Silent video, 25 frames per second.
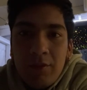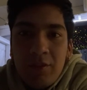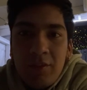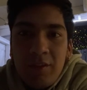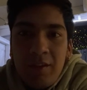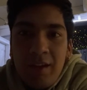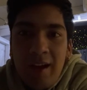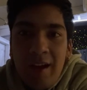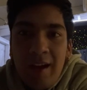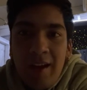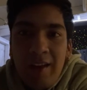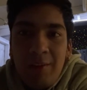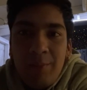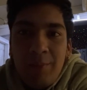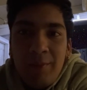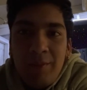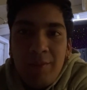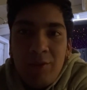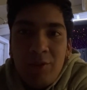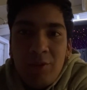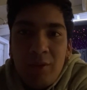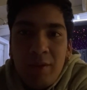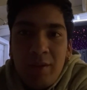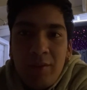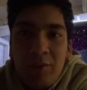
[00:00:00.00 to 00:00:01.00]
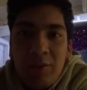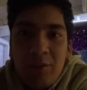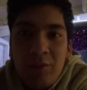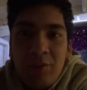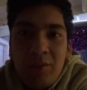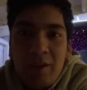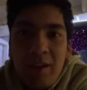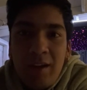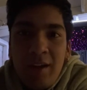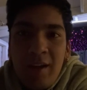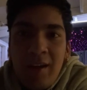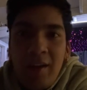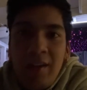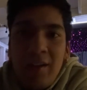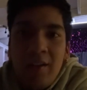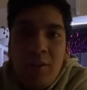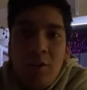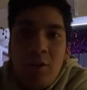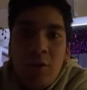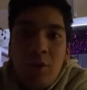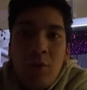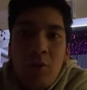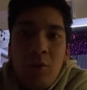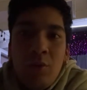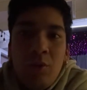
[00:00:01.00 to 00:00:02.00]
she has been trying to chat
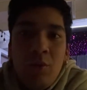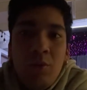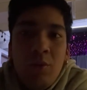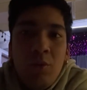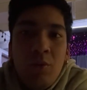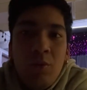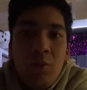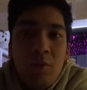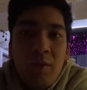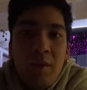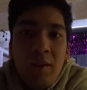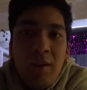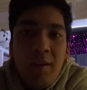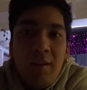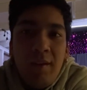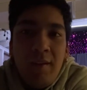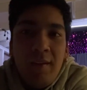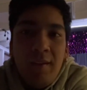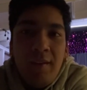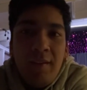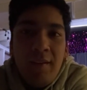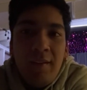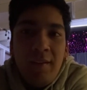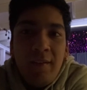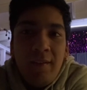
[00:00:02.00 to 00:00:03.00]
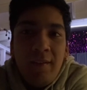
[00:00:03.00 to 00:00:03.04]
and know what?